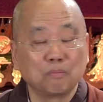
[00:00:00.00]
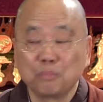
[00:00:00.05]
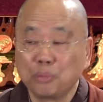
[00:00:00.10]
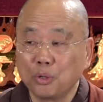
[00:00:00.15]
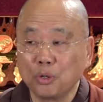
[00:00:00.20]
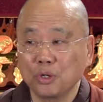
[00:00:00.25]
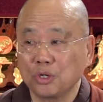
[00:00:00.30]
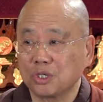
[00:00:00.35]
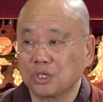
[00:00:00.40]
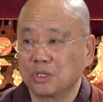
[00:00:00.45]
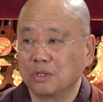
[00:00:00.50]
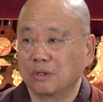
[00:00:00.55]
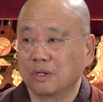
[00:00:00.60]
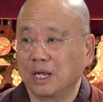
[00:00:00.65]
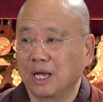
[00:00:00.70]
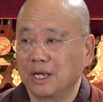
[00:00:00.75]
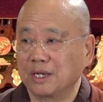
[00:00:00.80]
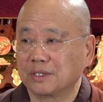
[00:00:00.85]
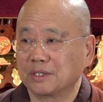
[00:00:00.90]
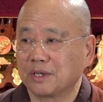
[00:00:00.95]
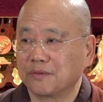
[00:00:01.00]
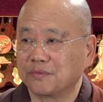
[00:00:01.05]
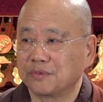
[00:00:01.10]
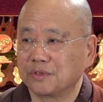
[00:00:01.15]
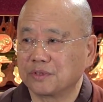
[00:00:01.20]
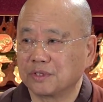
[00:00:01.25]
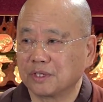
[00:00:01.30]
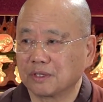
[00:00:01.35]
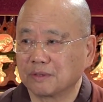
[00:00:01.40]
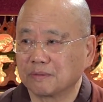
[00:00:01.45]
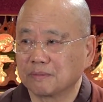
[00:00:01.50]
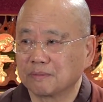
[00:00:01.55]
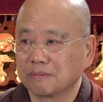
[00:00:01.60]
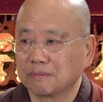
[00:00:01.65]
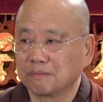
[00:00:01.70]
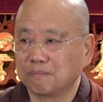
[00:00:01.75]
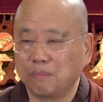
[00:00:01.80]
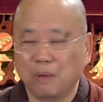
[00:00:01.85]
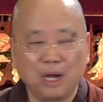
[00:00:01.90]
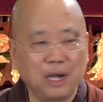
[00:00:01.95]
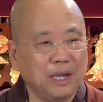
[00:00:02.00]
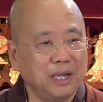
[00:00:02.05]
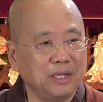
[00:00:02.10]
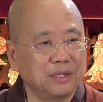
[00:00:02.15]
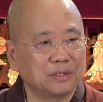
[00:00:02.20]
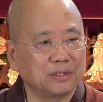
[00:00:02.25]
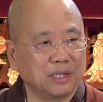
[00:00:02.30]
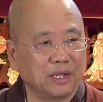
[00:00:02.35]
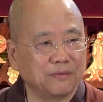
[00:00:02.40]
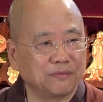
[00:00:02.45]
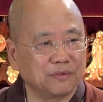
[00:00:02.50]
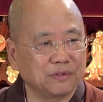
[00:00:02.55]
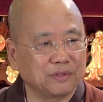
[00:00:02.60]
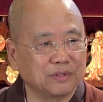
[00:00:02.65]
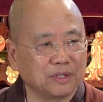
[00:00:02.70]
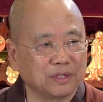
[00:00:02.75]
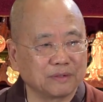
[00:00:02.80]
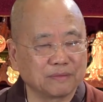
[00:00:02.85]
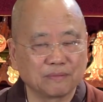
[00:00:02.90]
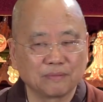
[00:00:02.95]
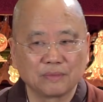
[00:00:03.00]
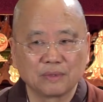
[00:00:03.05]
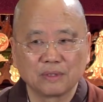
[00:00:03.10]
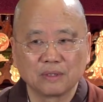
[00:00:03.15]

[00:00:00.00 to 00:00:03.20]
personalize everything, bias everything,